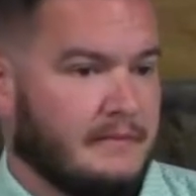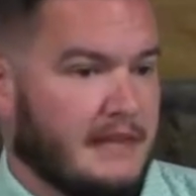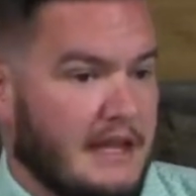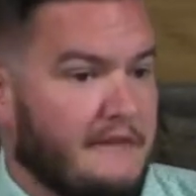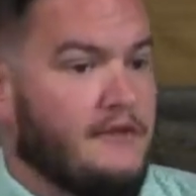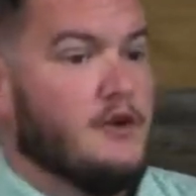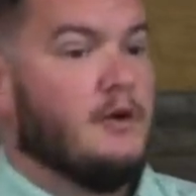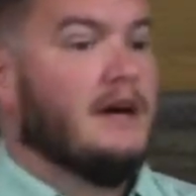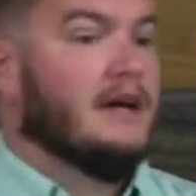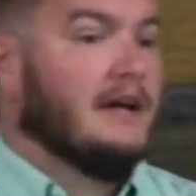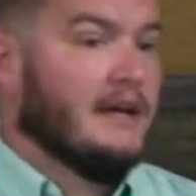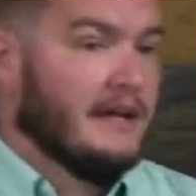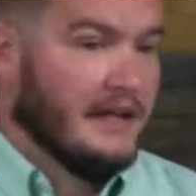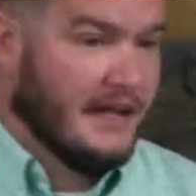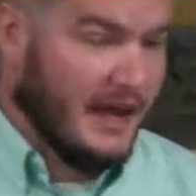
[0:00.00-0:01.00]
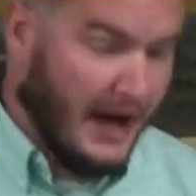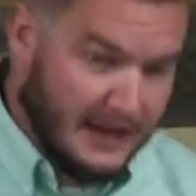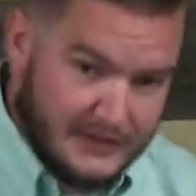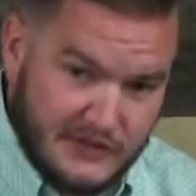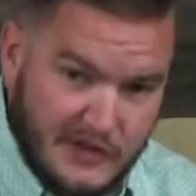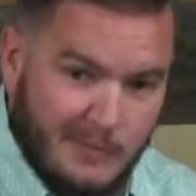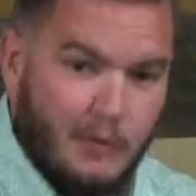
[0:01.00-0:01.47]
If you
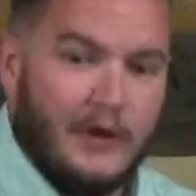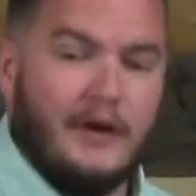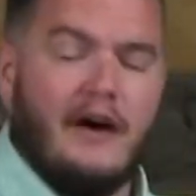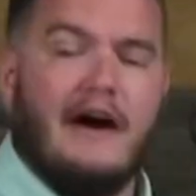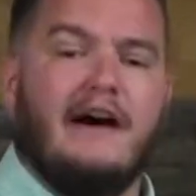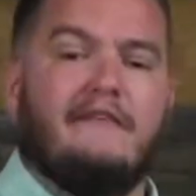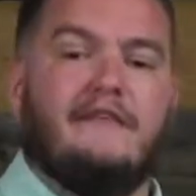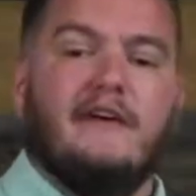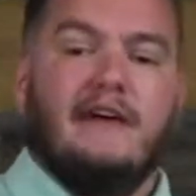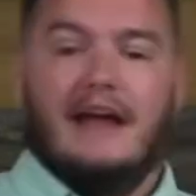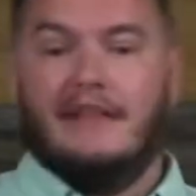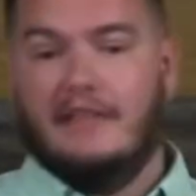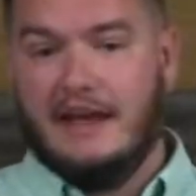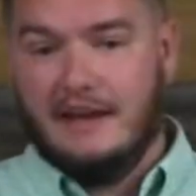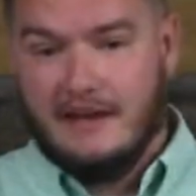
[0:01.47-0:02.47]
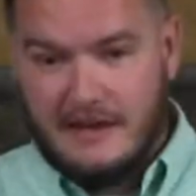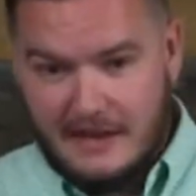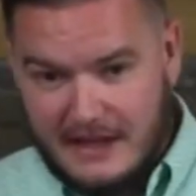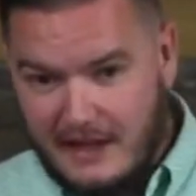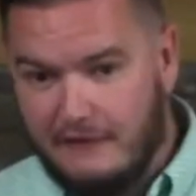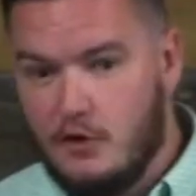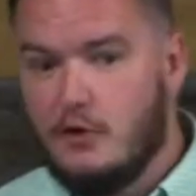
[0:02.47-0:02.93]
cut someone off and they
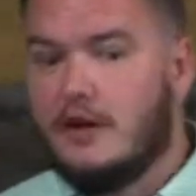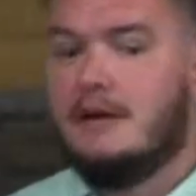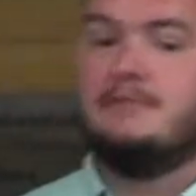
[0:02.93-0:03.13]
give you an